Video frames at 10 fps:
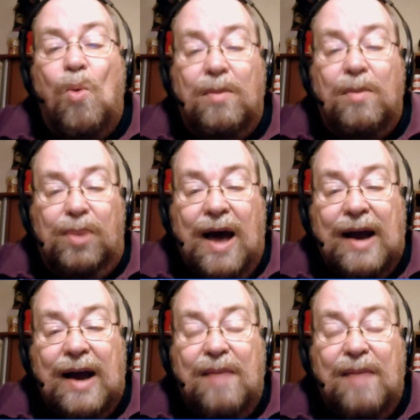the one
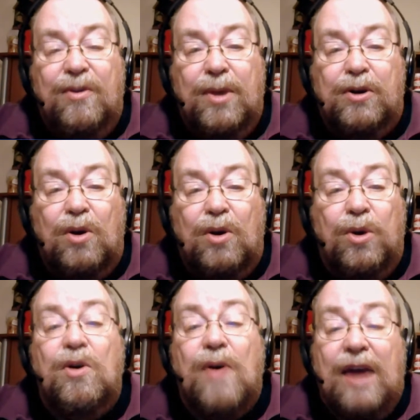blog I'm familiar
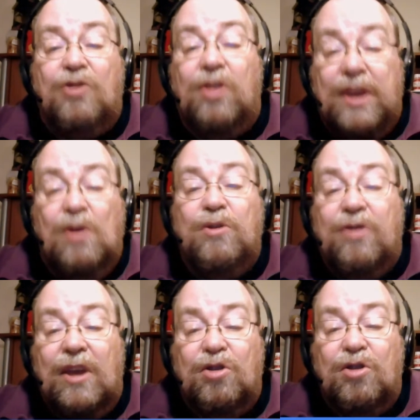with you're actually
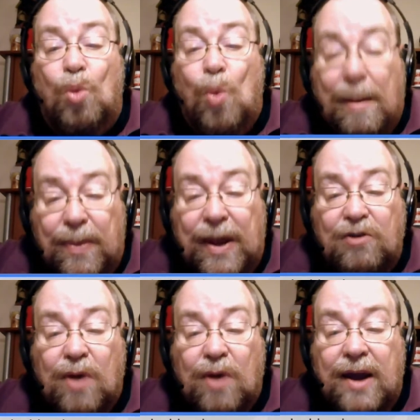using as your web
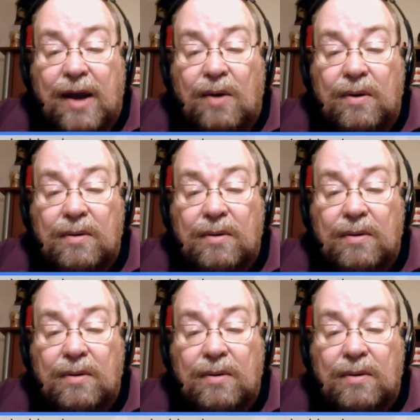page right now?